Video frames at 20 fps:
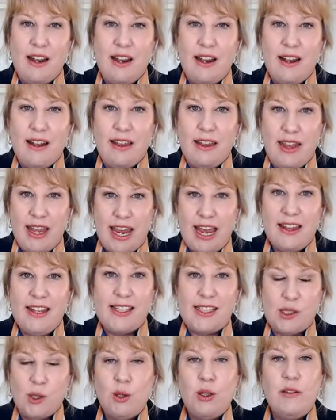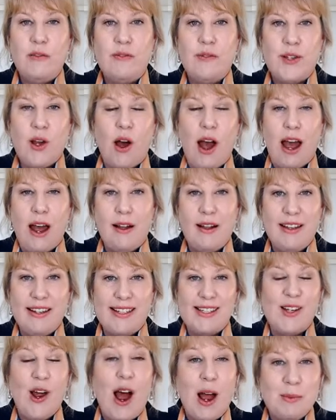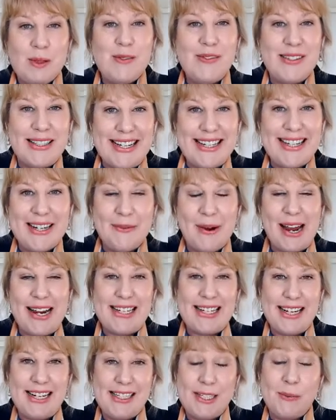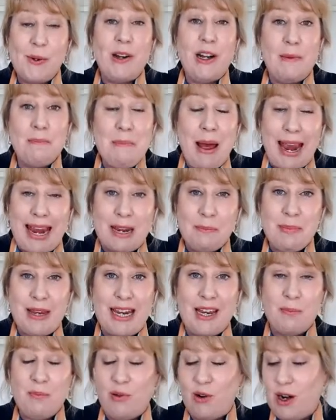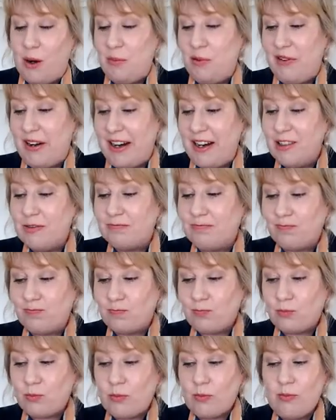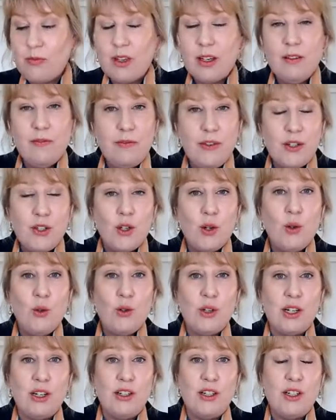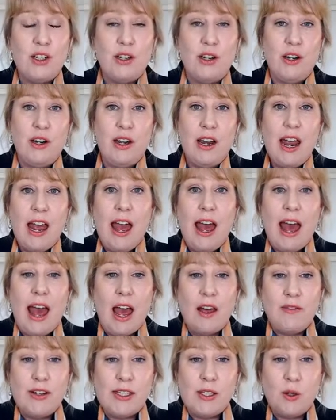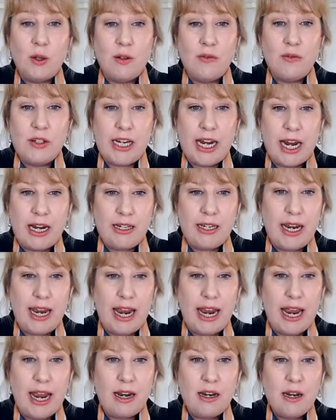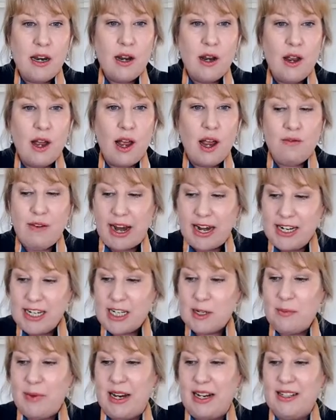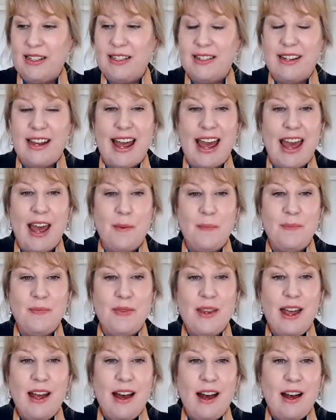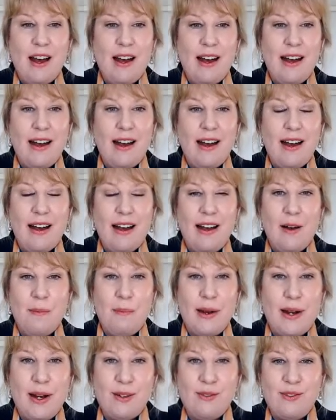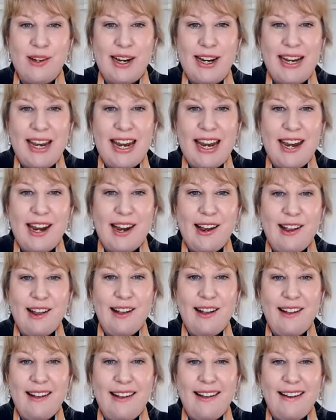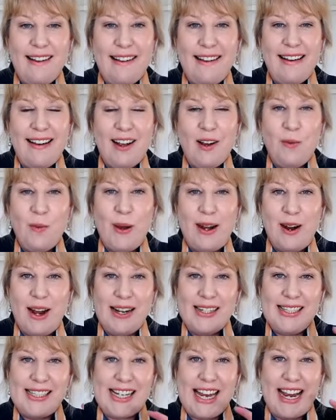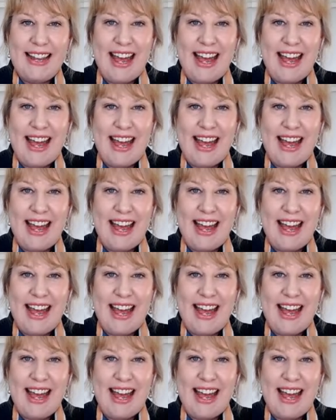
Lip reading: They're the sort of types of situations where it may be appropriate for children to have a sort of shared care arrangement. But it really, when I'd say the